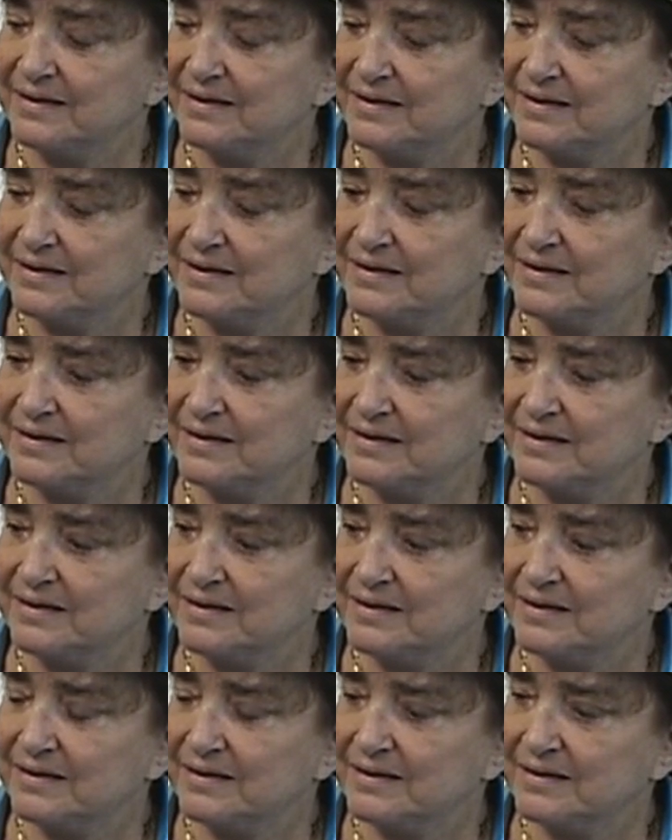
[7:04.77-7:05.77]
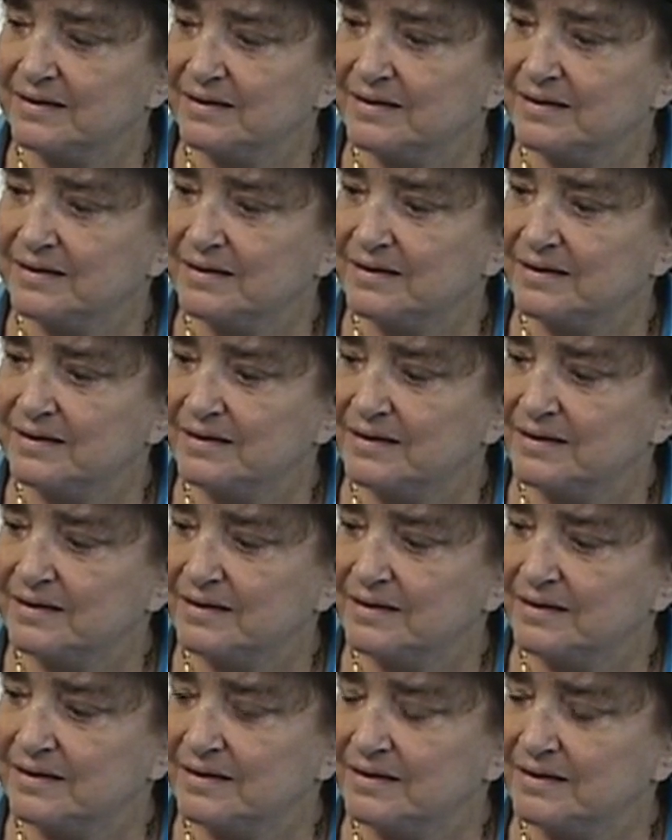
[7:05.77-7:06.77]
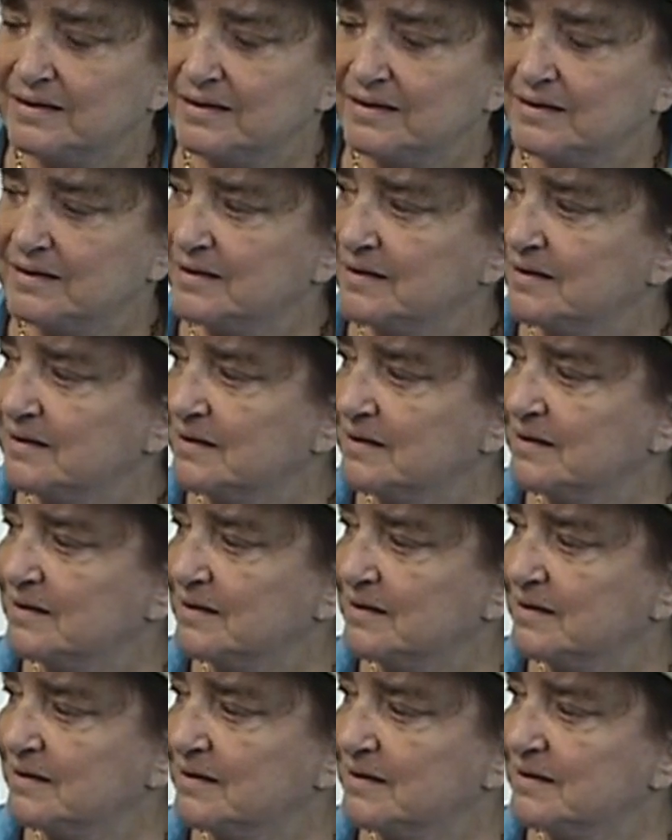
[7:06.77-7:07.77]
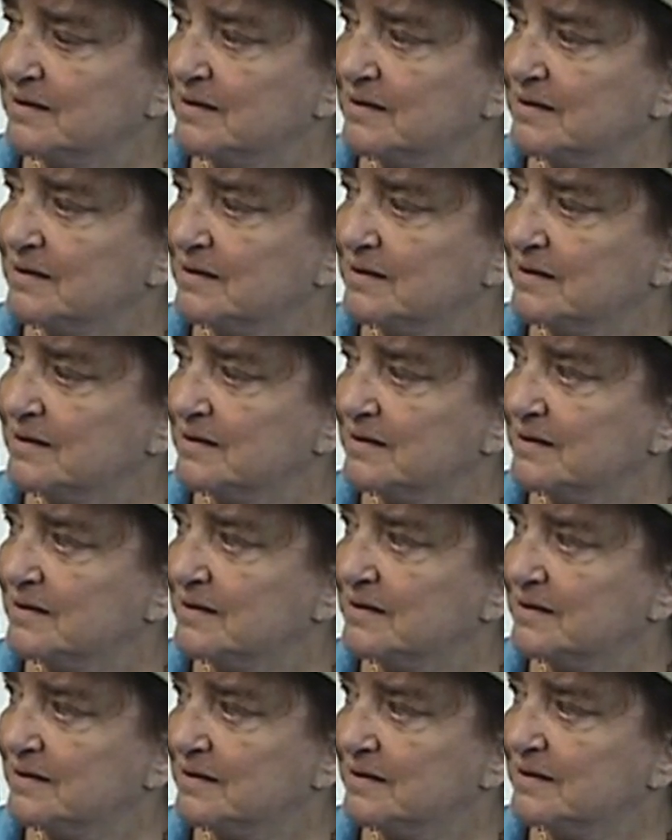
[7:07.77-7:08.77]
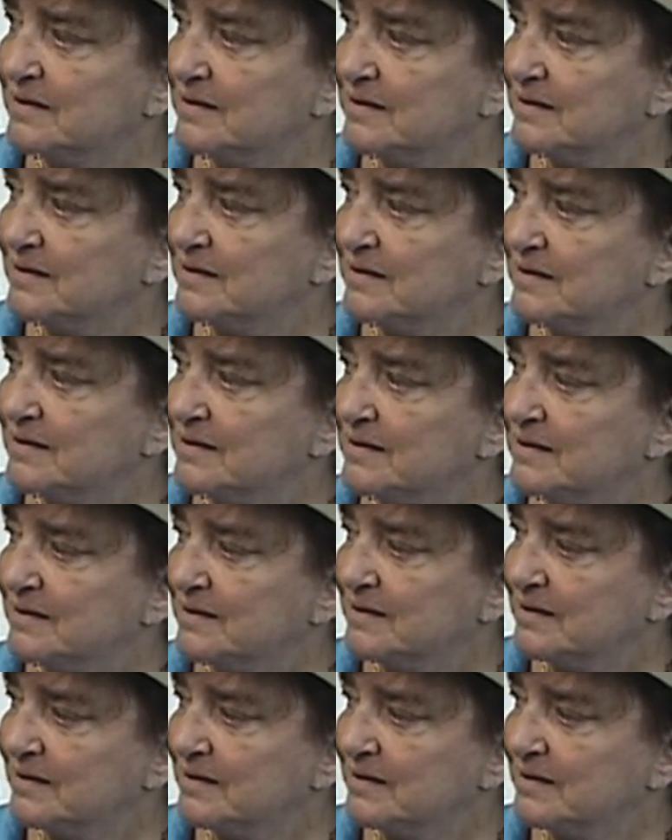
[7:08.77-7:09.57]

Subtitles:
[no speech]